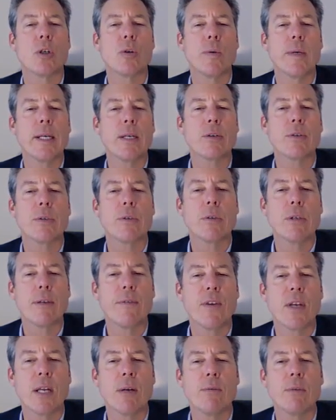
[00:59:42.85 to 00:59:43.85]
the degree or
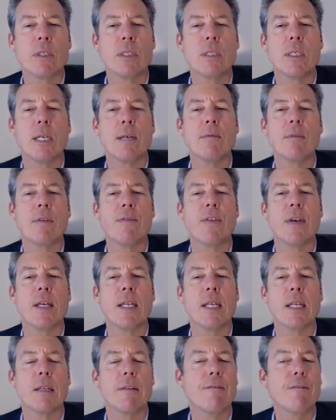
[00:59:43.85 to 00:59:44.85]
certificate
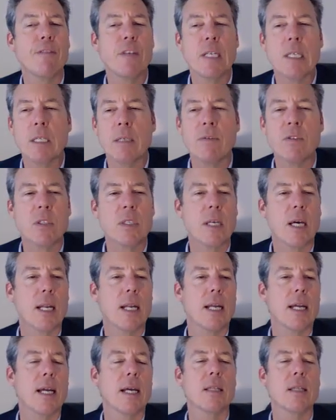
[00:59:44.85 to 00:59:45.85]
received, if any, the field of
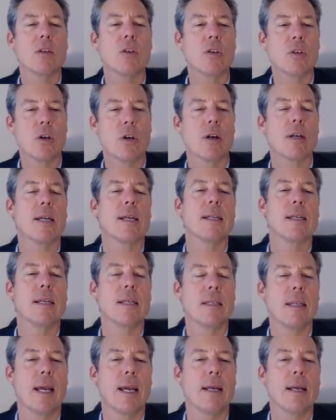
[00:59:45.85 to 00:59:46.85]
study, and the
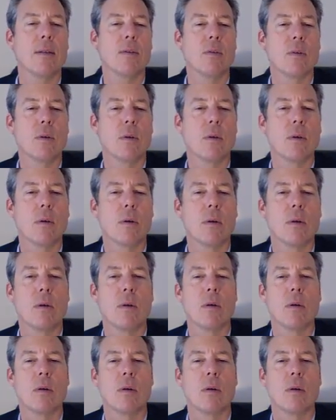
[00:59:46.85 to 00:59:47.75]
start and end dates.